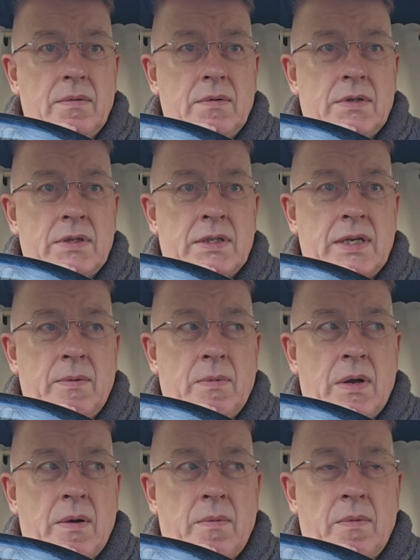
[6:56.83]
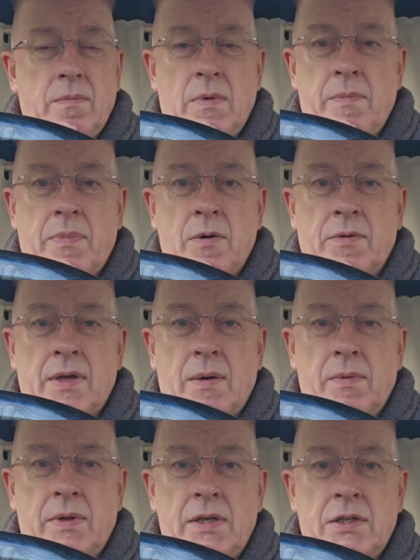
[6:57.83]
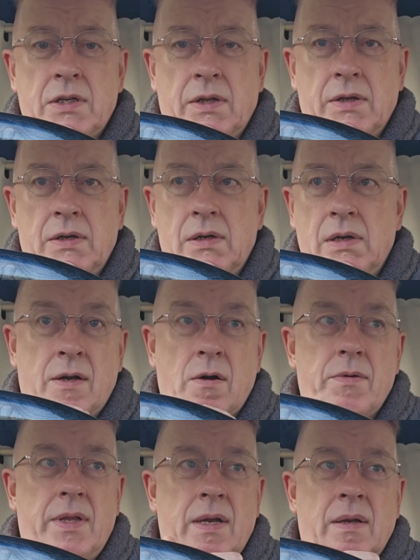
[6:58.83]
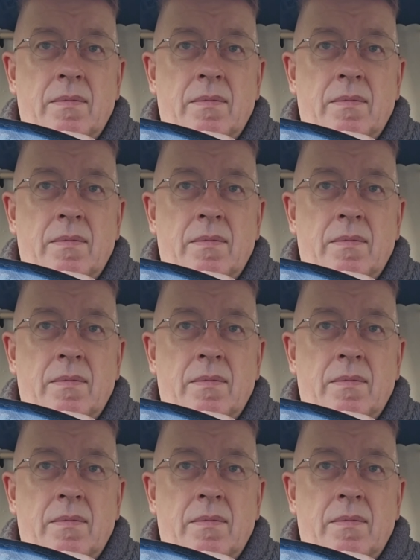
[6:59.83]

to see where we're both at with each other. I go there